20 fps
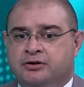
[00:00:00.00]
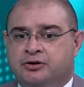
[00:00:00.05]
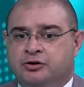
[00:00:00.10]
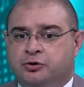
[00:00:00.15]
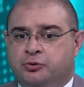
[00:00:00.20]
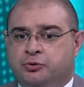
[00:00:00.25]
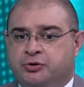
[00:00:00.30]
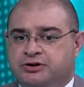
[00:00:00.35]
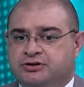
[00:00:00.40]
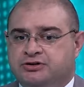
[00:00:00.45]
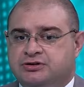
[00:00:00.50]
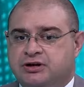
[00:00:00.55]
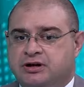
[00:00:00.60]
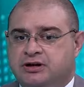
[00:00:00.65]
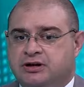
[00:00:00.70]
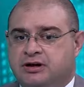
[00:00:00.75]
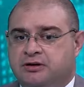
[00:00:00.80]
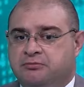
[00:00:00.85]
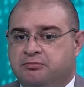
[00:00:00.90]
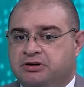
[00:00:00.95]
2 weeks,
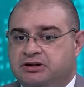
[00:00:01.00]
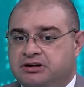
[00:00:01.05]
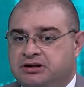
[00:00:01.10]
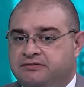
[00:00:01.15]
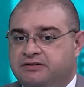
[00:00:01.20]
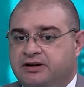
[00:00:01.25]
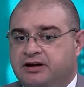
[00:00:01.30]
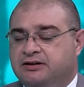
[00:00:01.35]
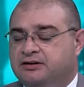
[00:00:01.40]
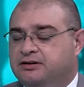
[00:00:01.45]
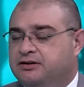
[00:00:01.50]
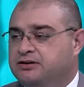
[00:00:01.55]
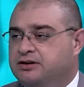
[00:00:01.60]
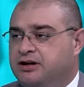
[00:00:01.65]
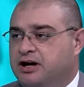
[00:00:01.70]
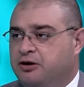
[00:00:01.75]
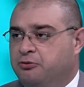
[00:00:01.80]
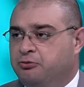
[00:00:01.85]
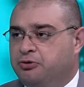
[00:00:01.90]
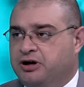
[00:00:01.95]
and I believe that
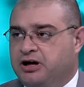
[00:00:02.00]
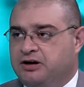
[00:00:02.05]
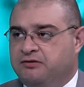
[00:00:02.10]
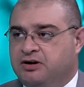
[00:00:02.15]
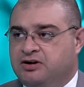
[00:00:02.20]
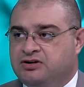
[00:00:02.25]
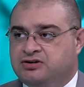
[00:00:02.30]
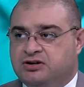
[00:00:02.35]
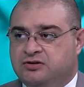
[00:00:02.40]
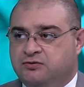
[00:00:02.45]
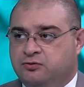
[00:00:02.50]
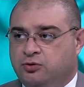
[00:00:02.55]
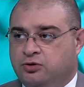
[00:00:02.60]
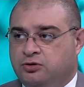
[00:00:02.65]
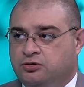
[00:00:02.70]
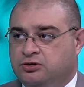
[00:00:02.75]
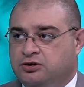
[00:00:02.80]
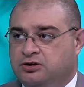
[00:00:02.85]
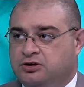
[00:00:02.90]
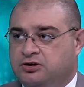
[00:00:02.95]
now we have answer
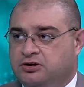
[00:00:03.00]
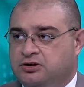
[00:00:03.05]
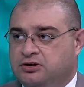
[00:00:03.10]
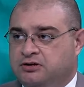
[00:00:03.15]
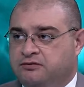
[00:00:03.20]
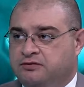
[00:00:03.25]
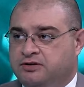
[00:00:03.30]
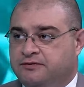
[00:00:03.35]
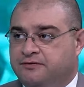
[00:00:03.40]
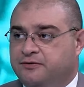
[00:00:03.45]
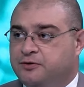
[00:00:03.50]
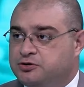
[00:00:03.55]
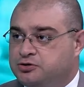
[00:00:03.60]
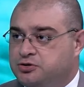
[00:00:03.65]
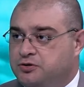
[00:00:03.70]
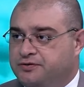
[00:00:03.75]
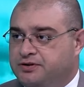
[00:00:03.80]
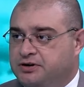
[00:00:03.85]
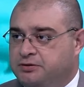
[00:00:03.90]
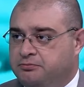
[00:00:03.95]
for the very
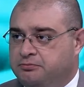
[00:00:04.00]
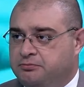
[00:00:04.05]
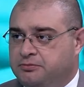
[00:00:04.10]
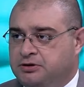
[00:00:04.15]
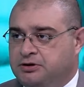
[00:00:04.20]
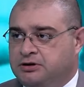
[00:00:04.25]
first of them,